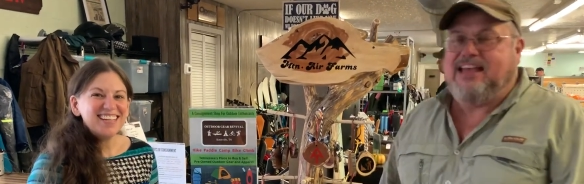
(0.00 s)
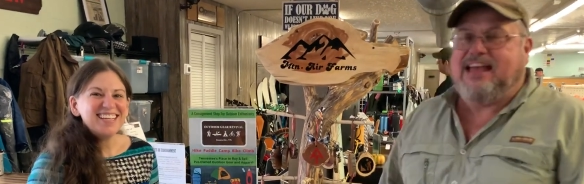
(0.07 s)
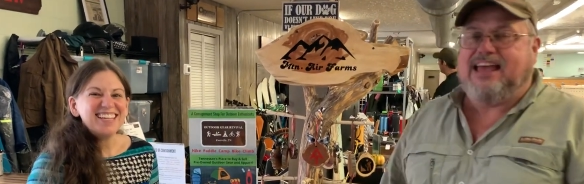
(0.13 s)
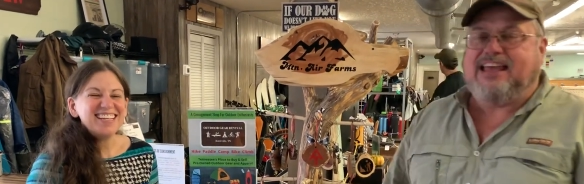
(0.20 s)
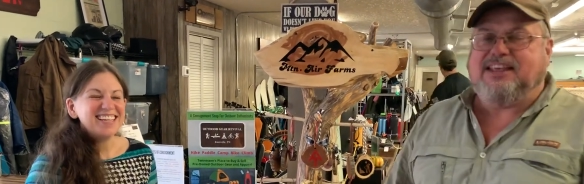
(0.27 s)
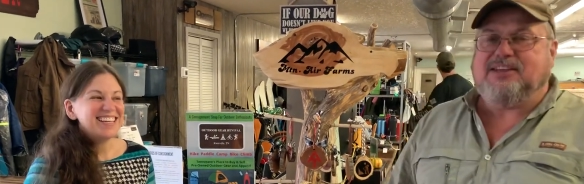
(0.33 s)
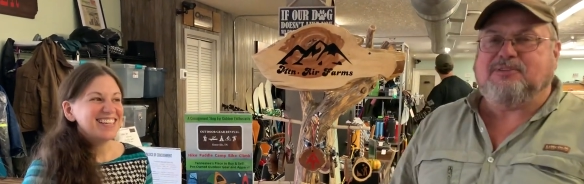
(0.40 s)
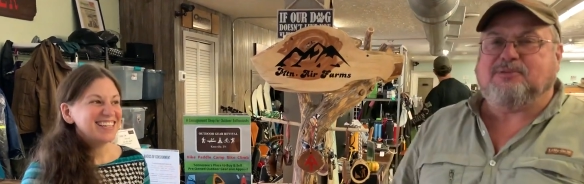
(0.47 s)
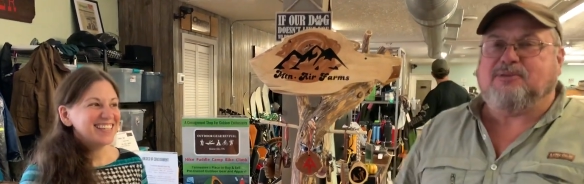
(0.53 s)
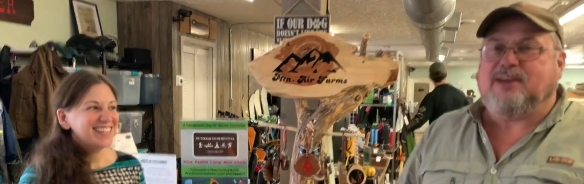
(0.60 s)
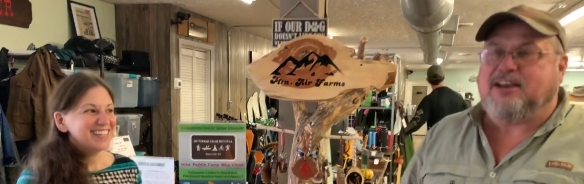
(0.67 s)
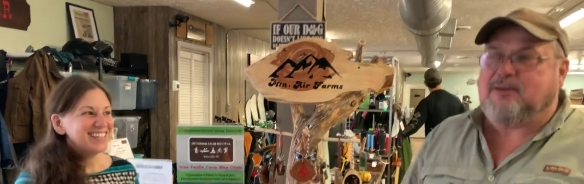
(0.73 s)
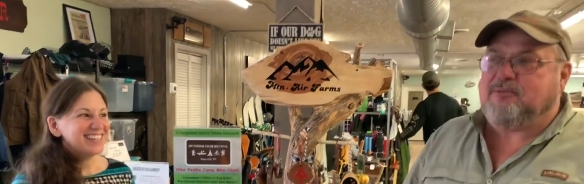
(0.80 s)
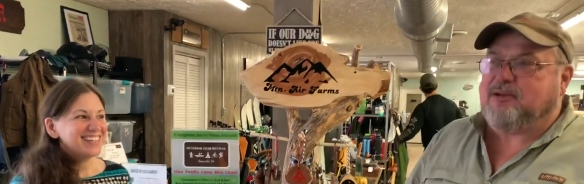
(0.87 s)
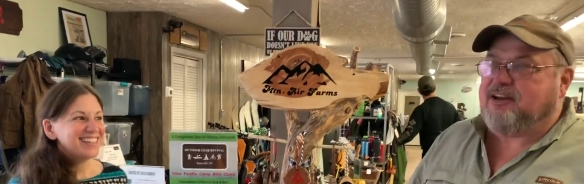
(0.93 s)
Speaker 1: hey, it's
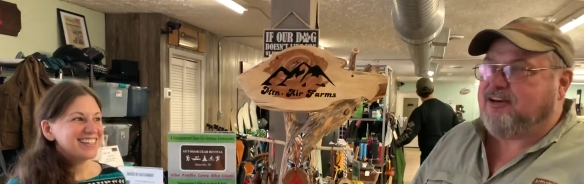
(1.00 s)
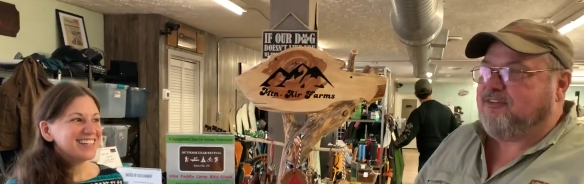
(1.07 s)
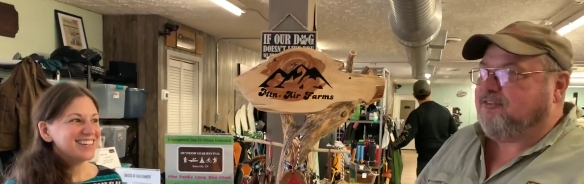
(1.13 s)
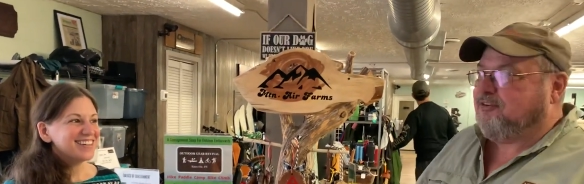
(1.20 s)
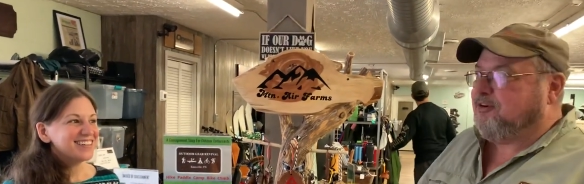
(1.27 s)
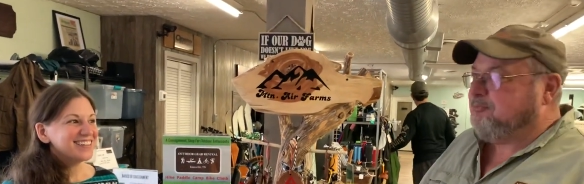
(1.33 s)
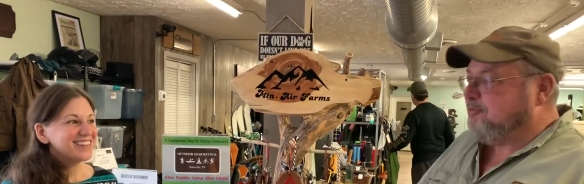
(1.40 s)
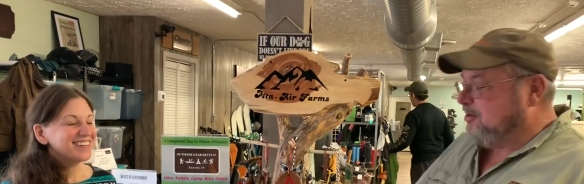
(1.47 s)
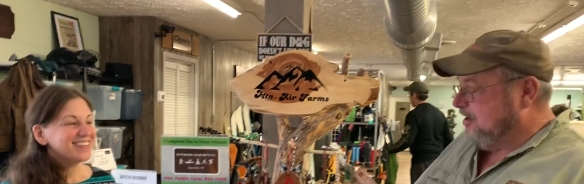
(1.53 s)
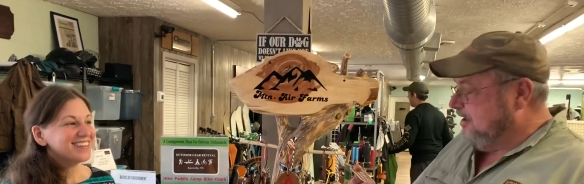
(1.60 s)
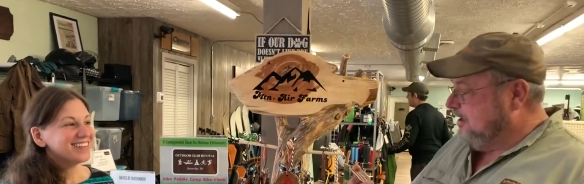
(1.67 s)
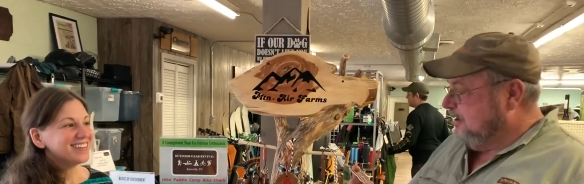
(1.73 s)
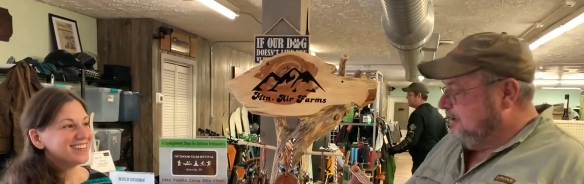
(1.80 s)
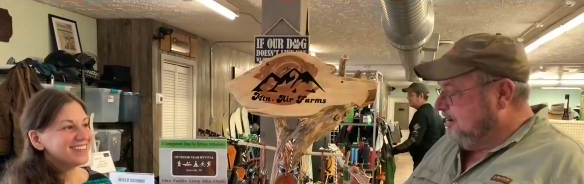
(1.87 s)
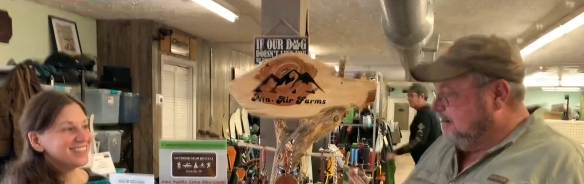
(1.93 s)
Randy Mountain Air Farm.
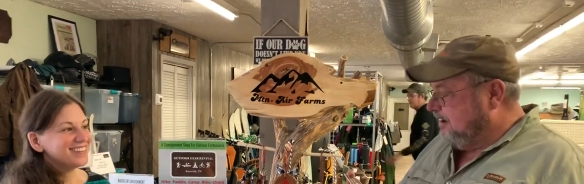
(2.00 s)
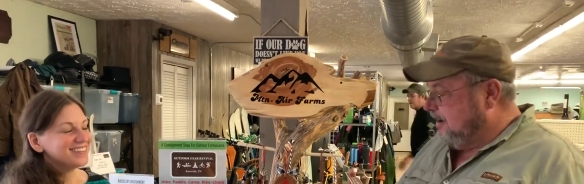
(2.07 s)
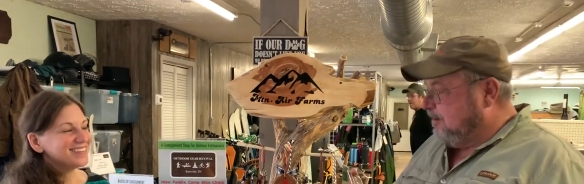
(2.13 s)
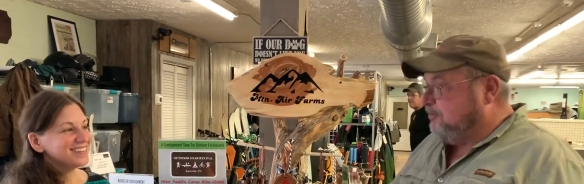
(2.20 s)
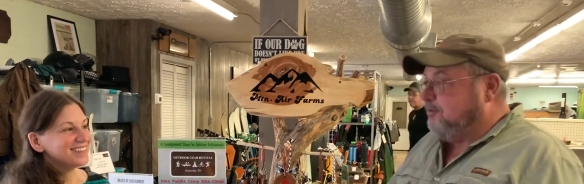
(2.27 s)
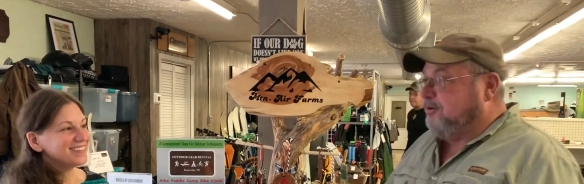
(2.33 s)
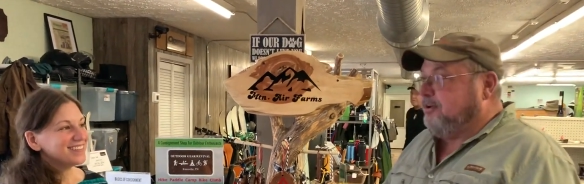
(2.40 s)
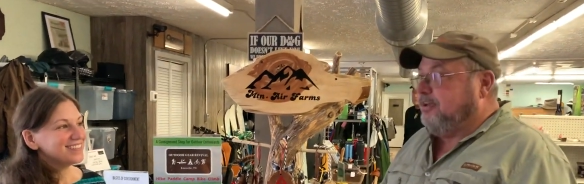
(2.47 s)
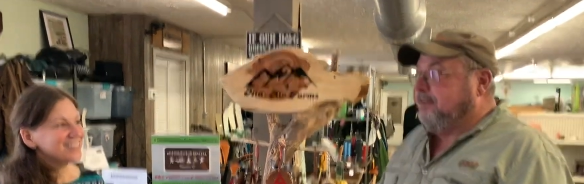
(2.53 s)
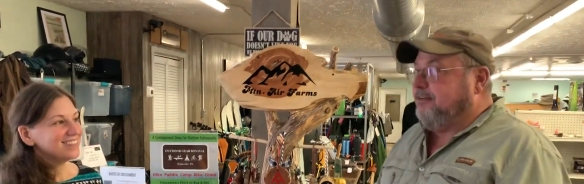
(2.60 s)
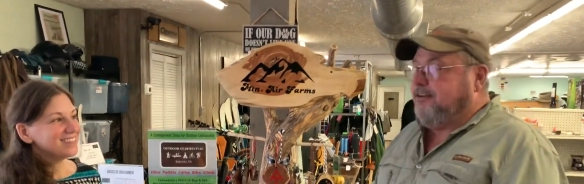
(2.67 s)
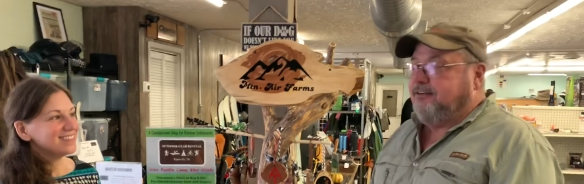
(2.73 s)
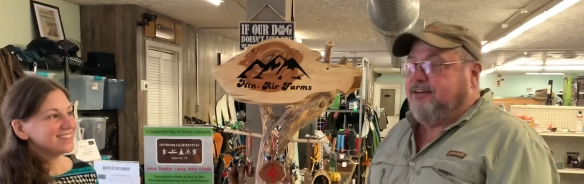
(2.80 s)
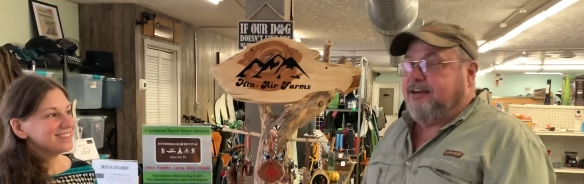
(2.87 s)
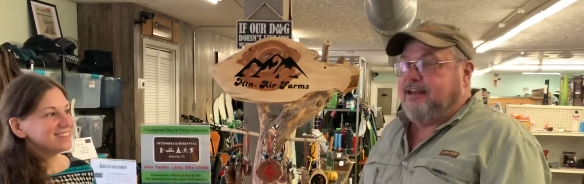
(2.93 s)
All right, we're down
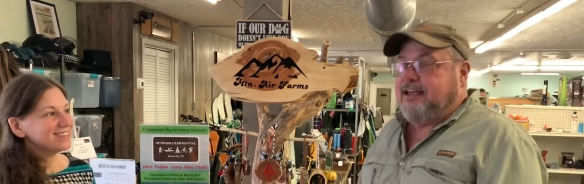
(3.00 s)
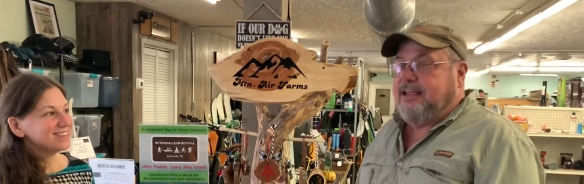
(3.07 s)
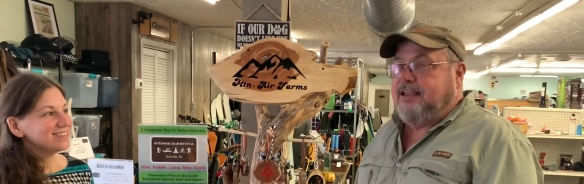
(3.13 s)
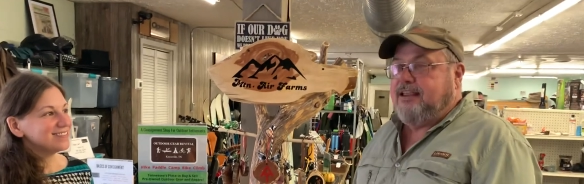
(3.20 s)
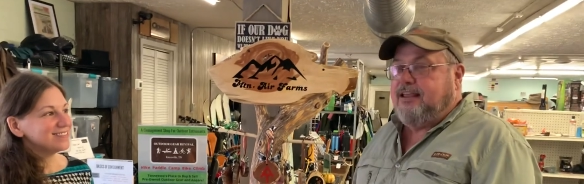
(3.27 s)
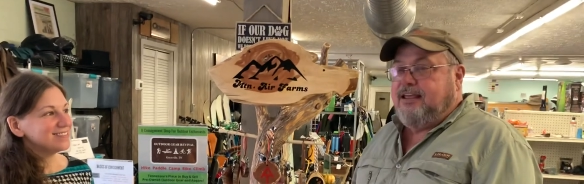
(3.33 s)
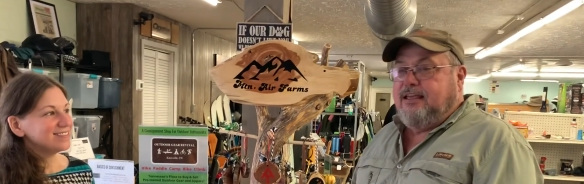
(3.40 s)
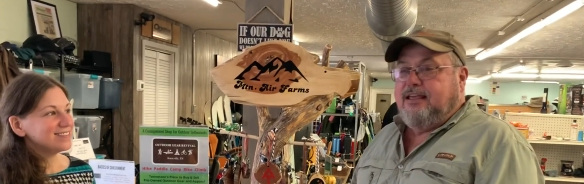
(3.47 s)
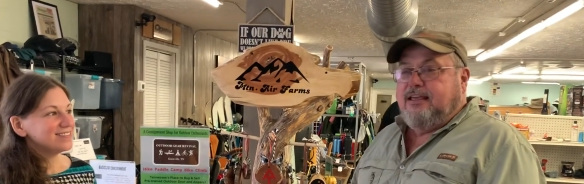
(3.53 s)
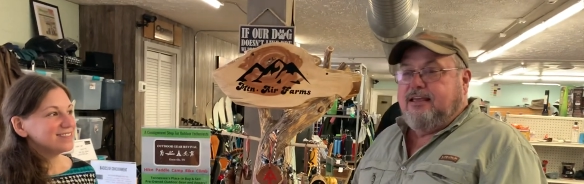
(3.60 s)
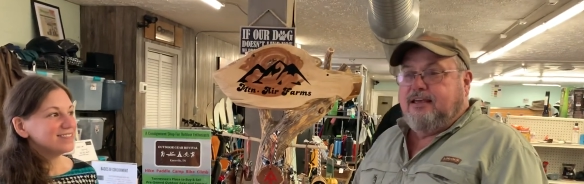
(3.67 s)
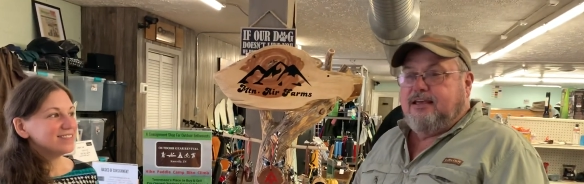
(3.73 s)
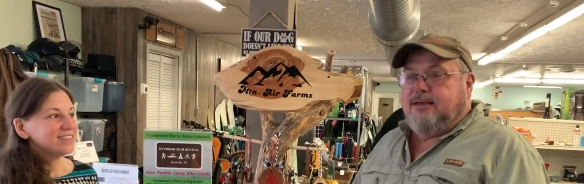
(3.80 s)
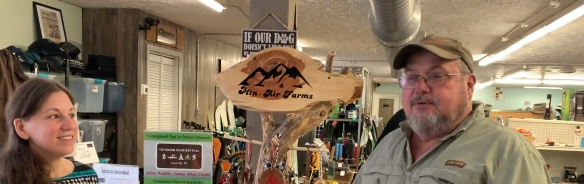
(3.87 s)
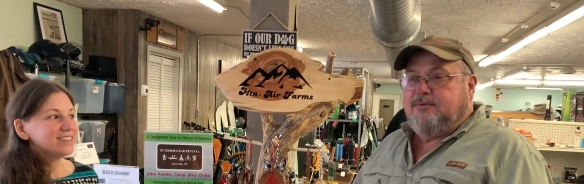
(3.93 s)
here today.
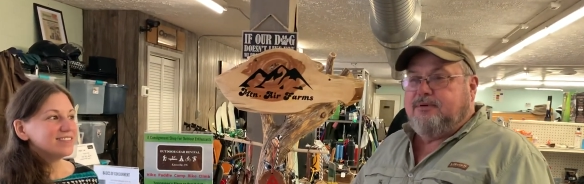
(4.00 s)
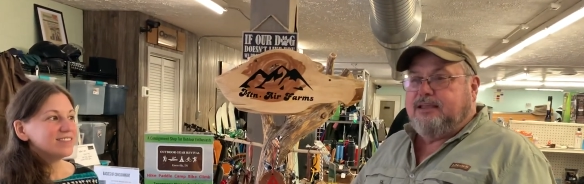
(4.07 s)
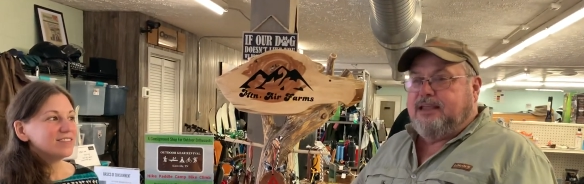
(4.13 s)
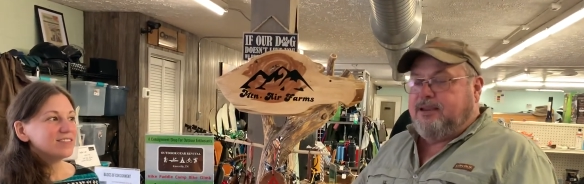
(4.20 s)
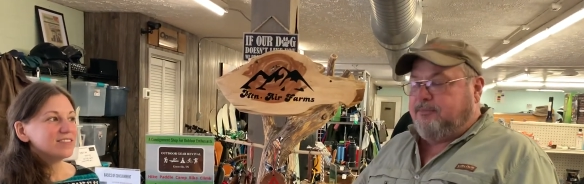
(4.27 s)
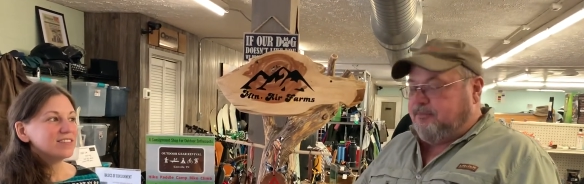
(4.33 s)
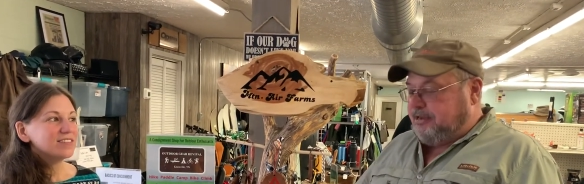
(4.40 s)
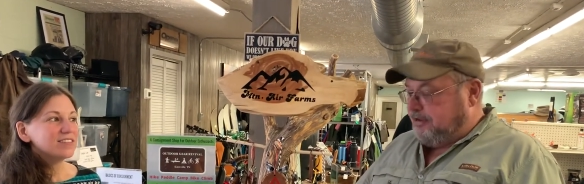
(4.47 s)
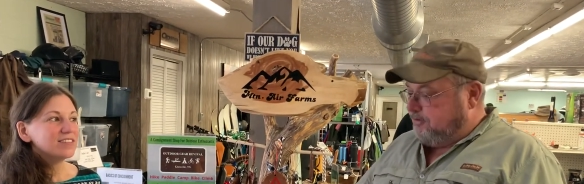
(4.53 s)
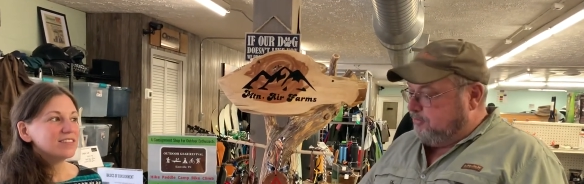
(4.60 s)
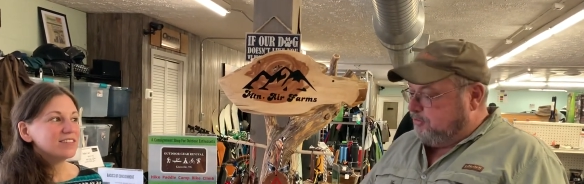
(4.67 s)
Uh, we came down